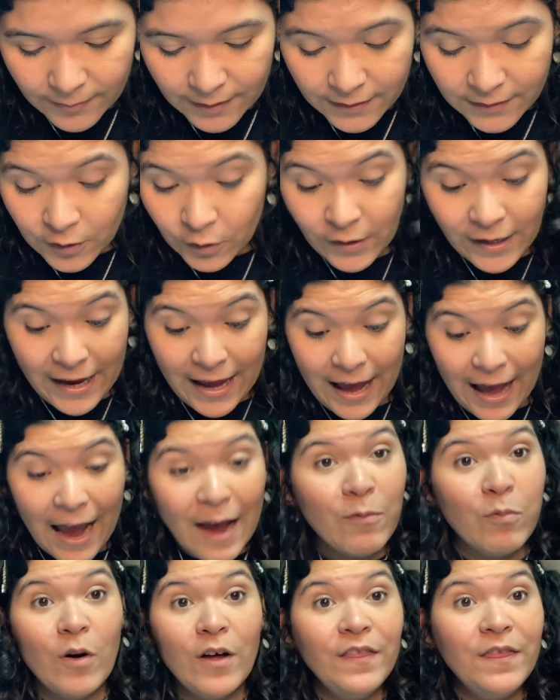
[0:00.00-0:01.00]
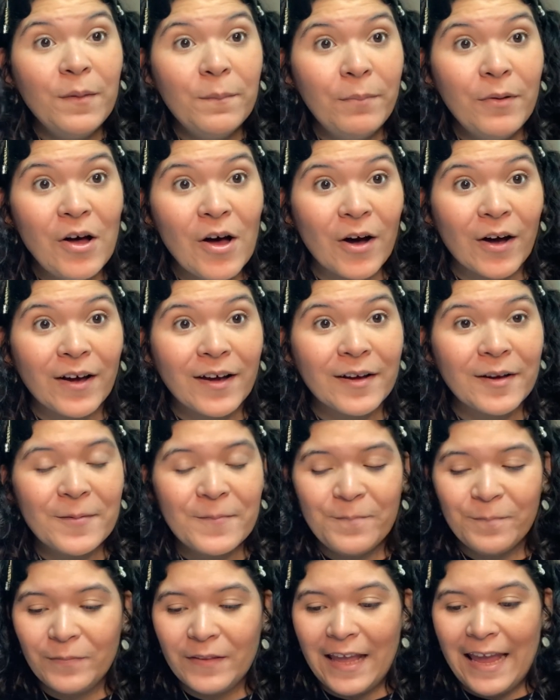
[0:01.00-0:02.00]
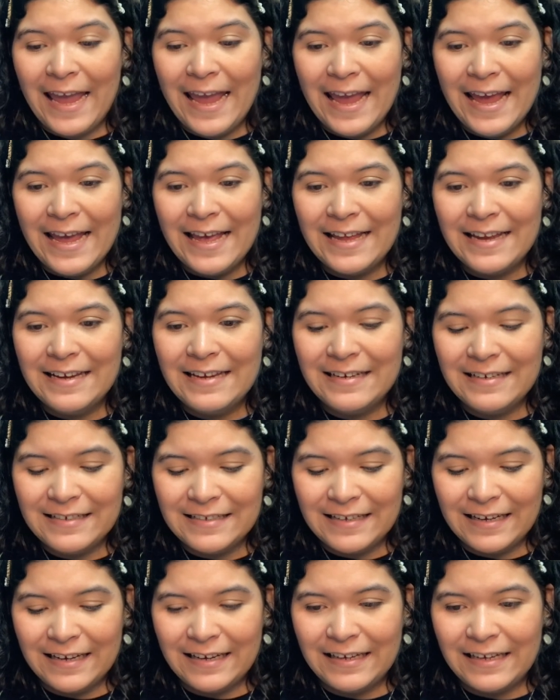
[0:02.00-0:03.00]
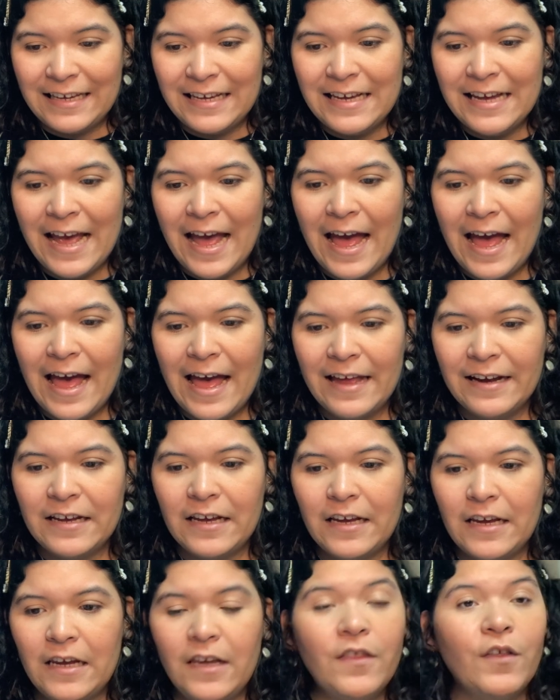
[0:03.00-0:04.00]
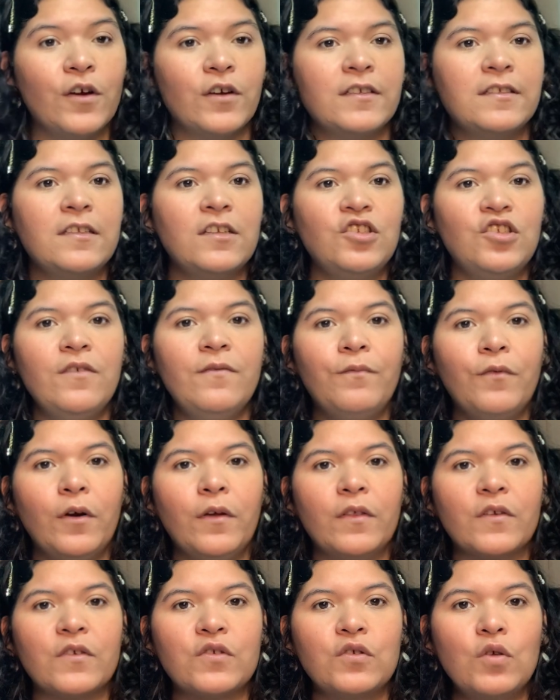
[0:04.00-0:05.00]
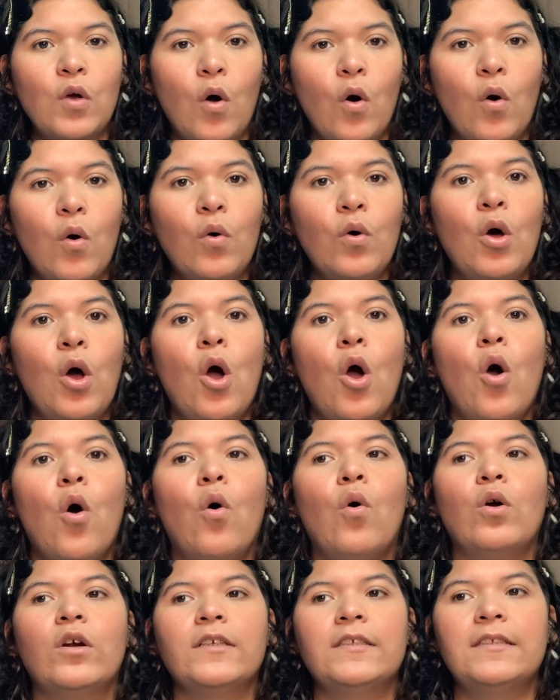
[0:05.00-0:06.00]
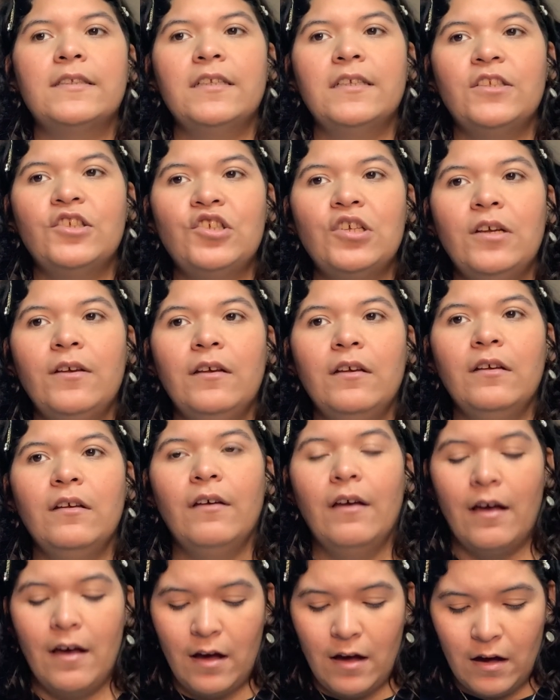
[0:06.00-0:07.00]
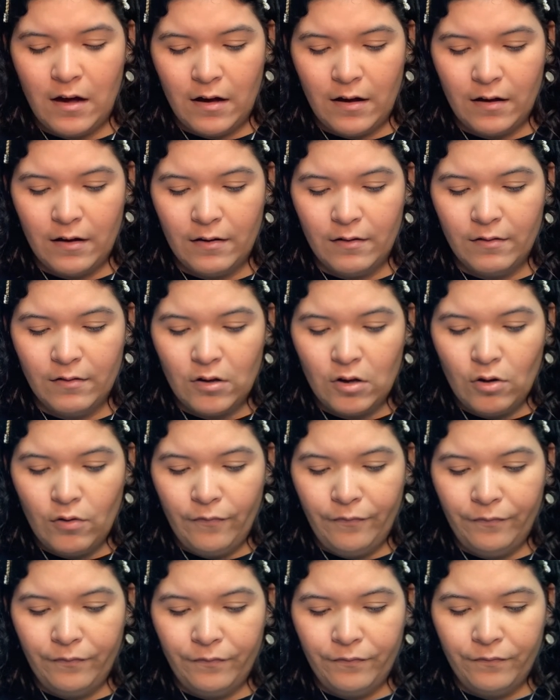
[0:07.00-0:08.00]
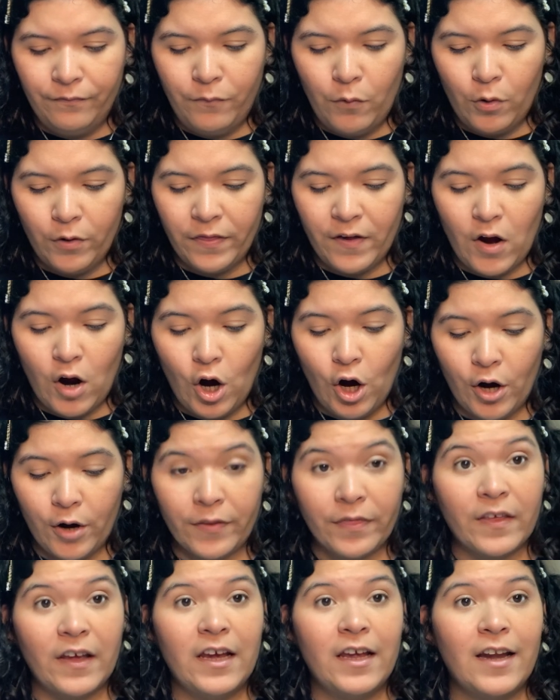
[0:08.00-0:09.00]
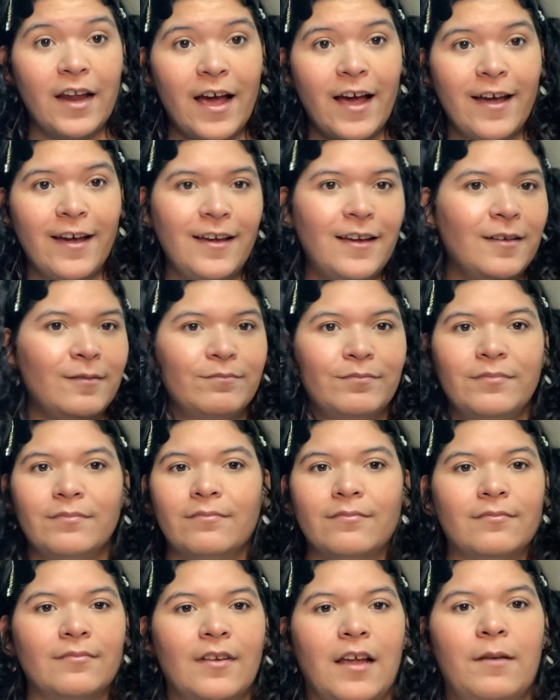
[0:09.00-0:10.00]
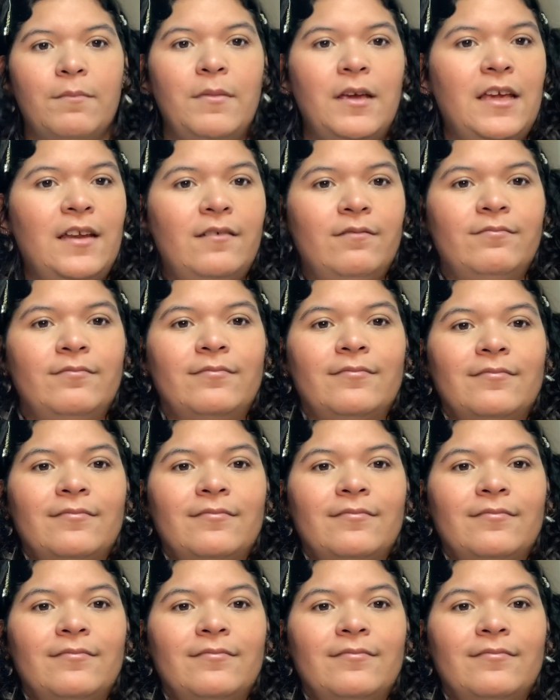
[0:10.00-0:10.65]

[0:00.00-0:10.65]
So yeah, I won the book, and he had either Stitching for the Soul or Stitching for the Earth, and I mean,